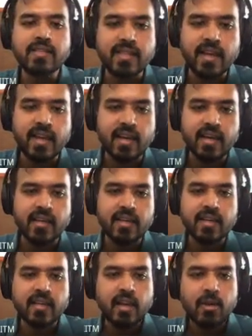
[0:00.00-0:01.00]
In
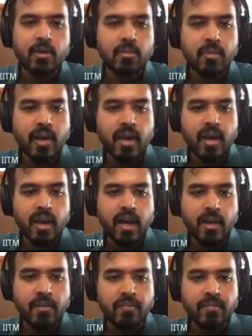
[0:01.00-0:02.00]
constructive logic, you
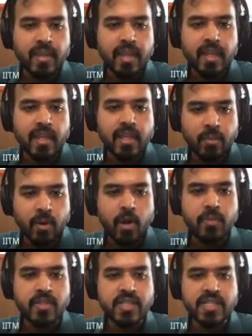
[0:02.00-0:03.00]
actually have to
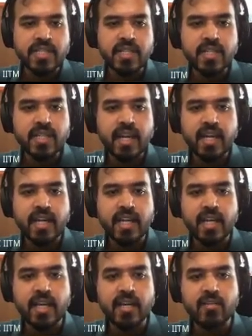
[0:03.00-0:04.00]
provide
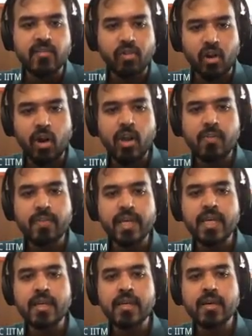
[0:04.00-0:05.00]
the
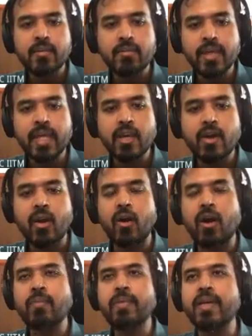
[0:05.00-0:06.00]
construction,
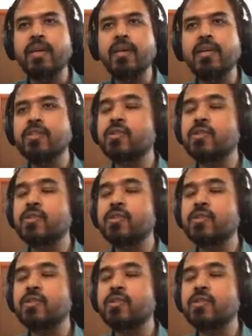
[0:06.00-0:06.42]
right, an